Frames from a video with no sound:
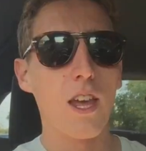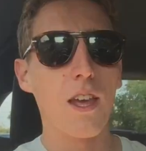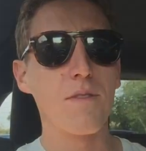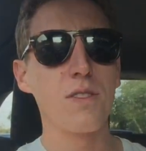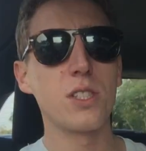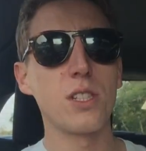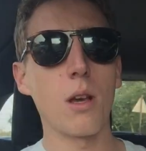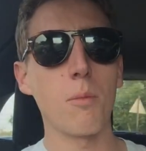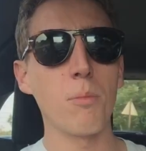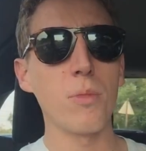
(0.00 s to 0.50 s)
If
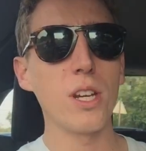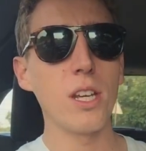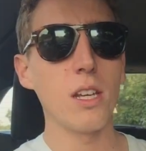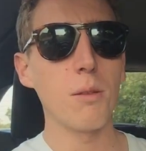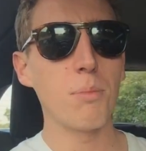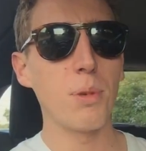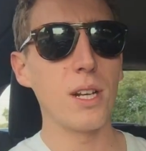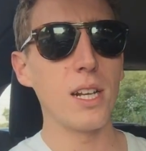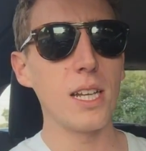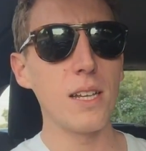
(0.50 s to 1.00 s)
somebody
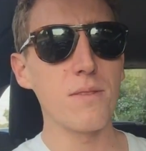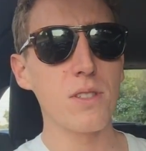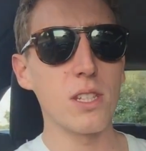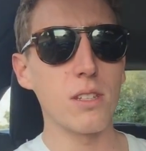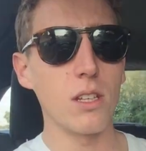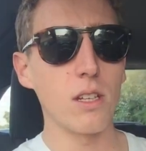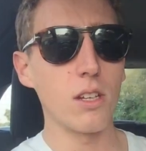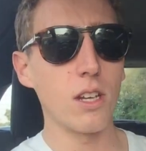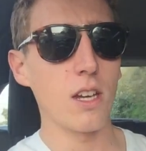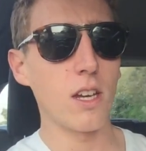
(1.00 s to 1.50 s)

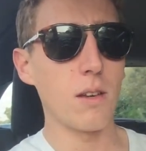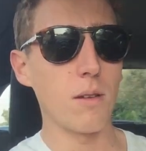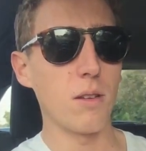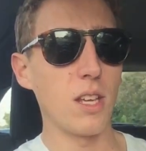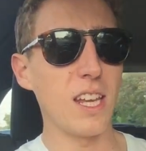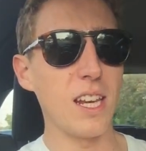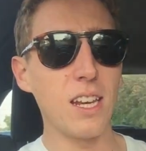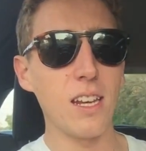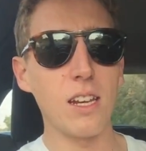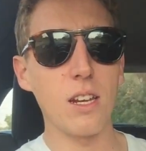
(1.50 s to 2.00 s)
believes uh,
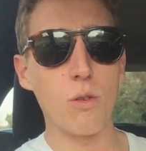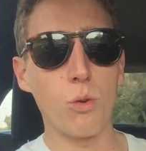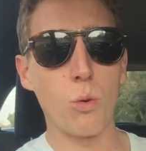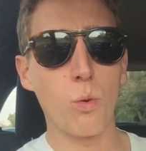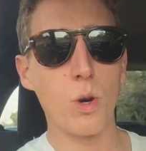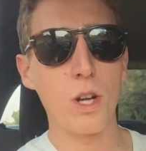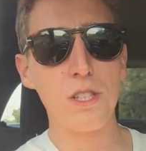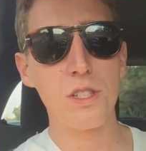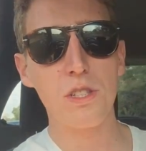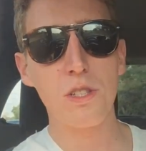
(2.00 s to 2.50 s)
in it or
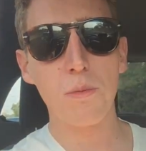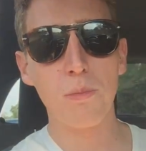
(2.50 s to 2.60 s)
wants